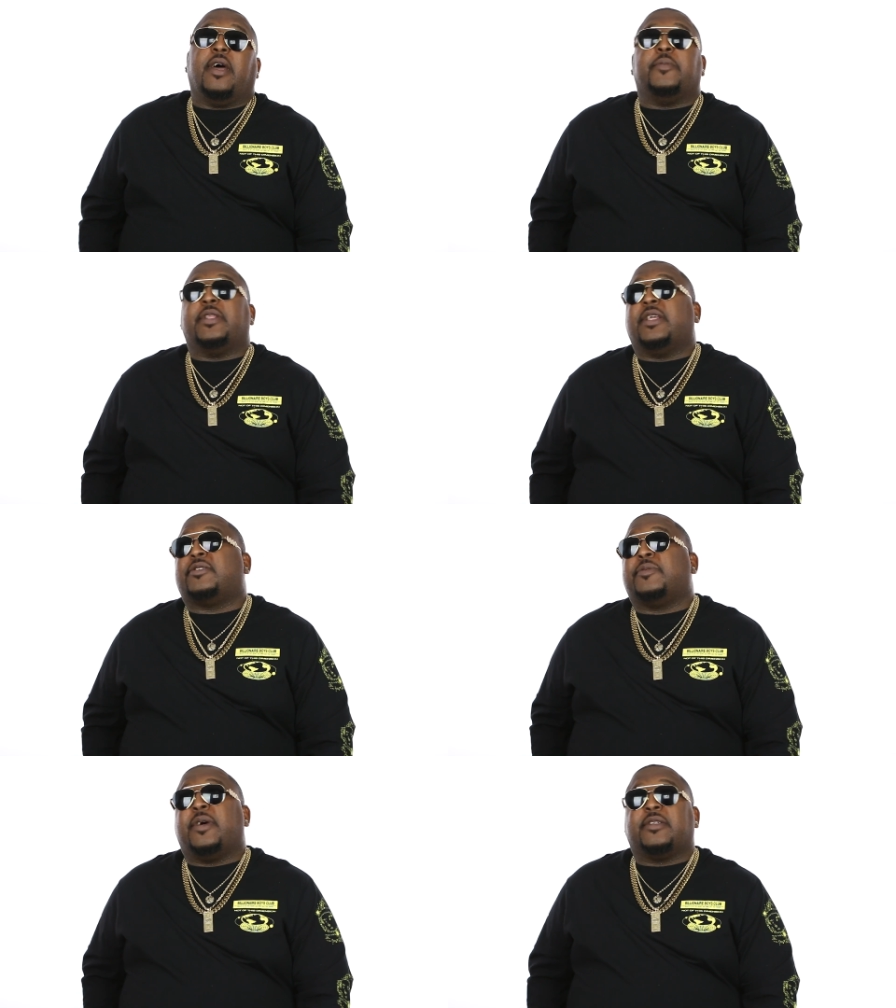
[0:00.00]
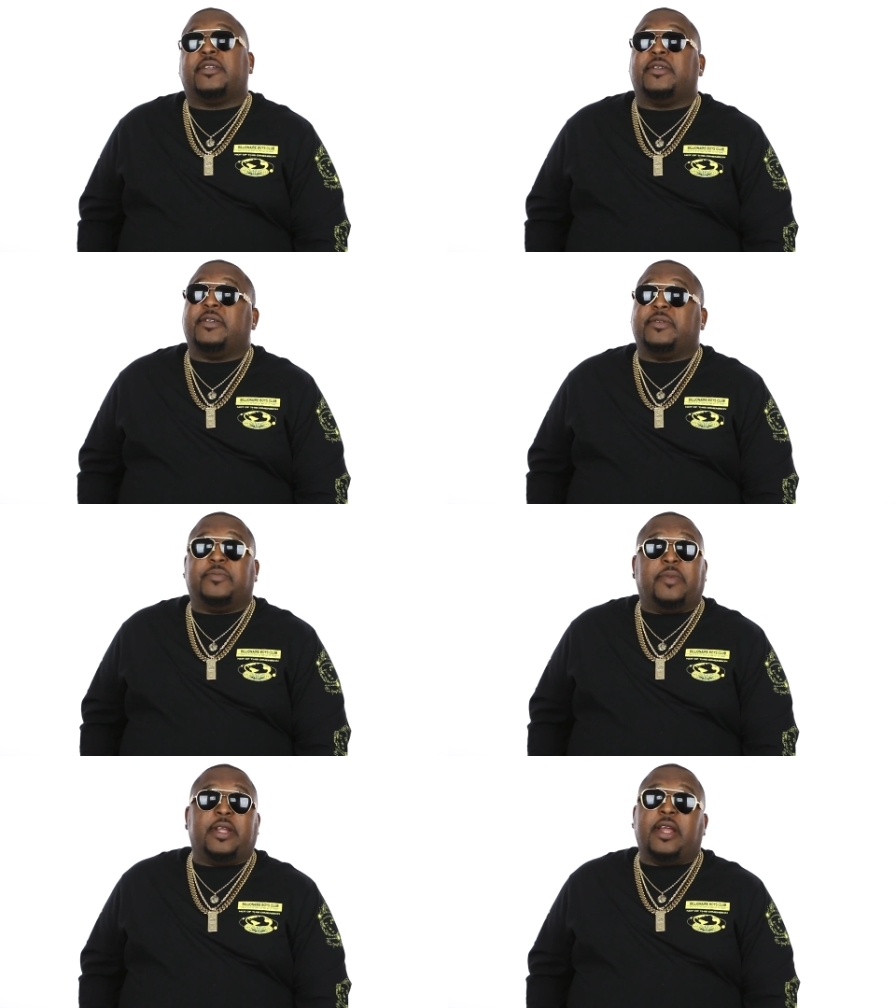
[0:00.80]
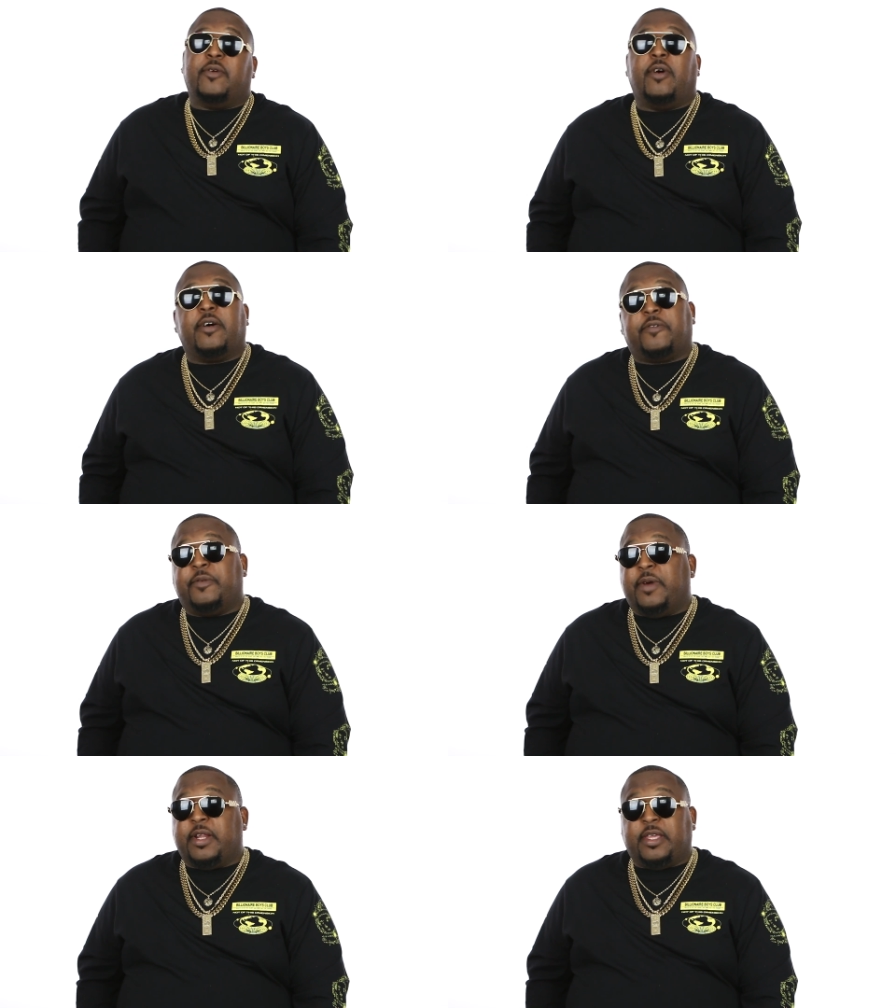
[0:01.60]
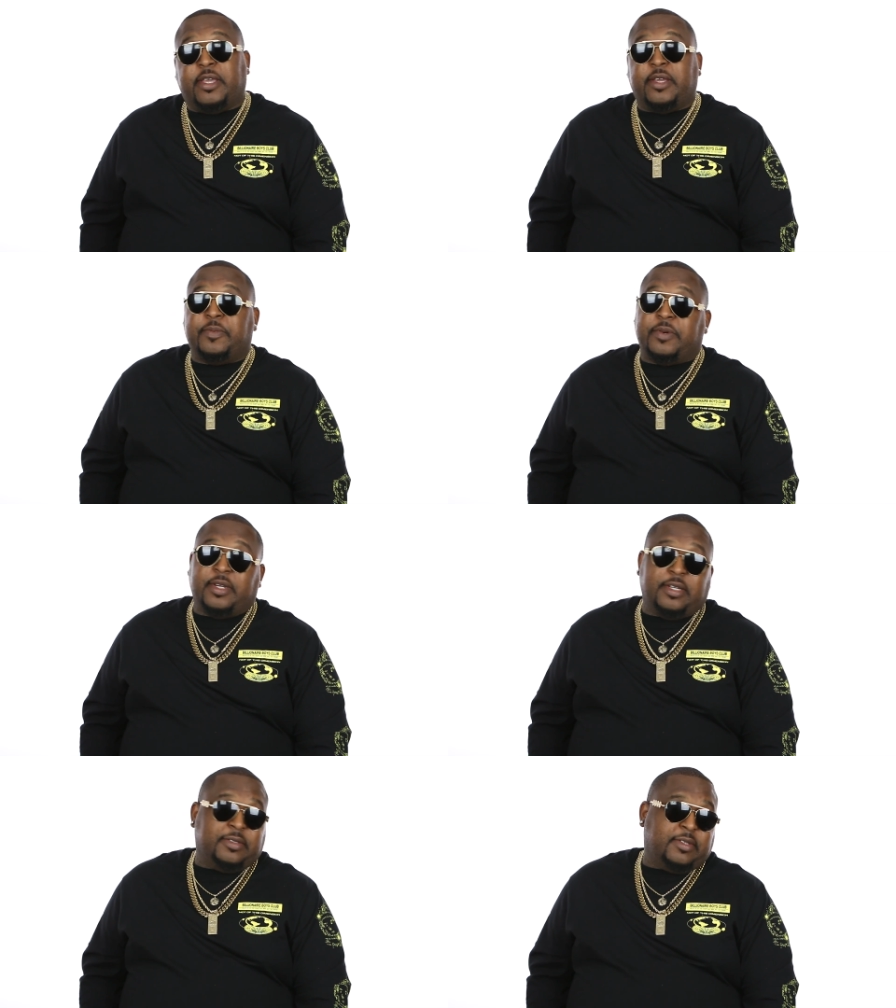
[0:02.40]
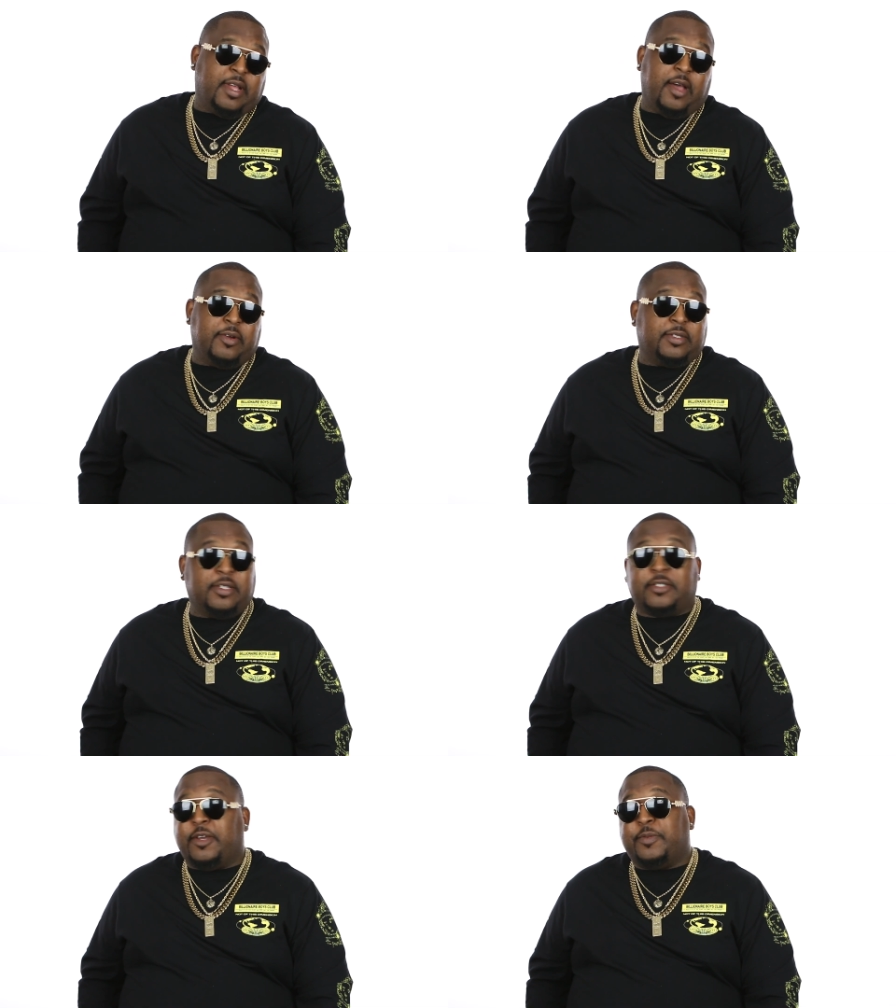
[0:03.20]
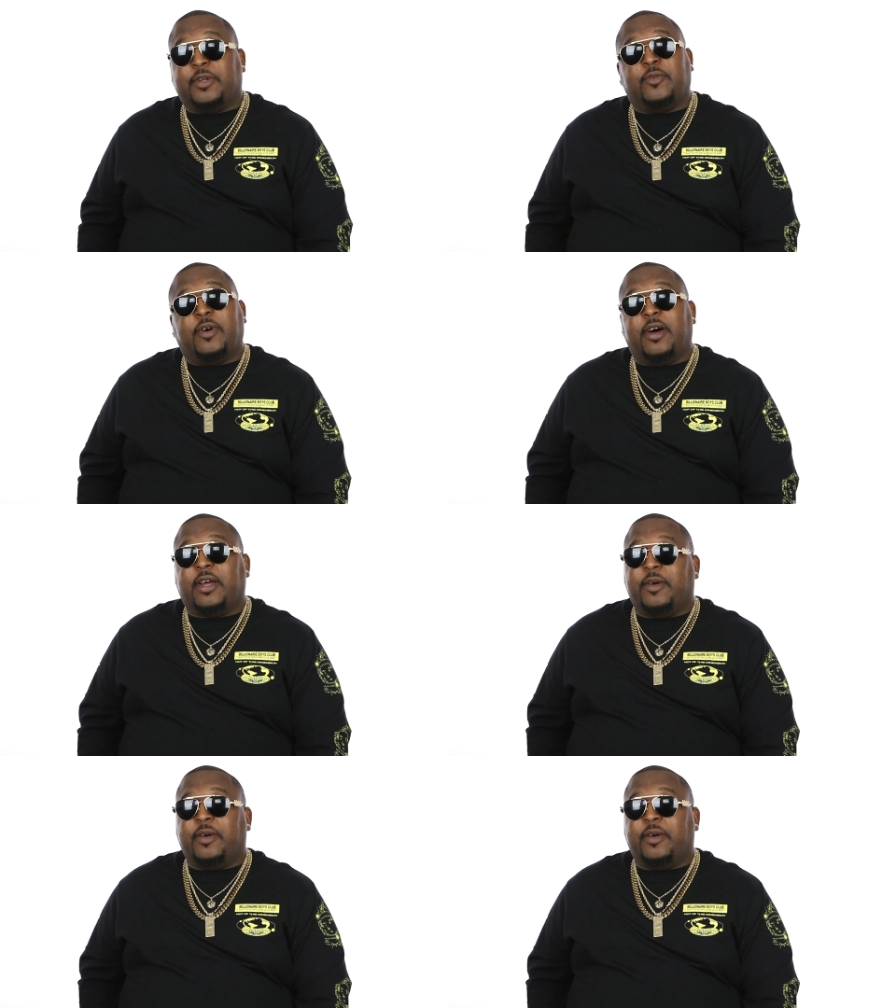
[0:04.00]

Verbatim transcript: I mean, they told me I was gonna might not walk for about a year, but I was determined to walk.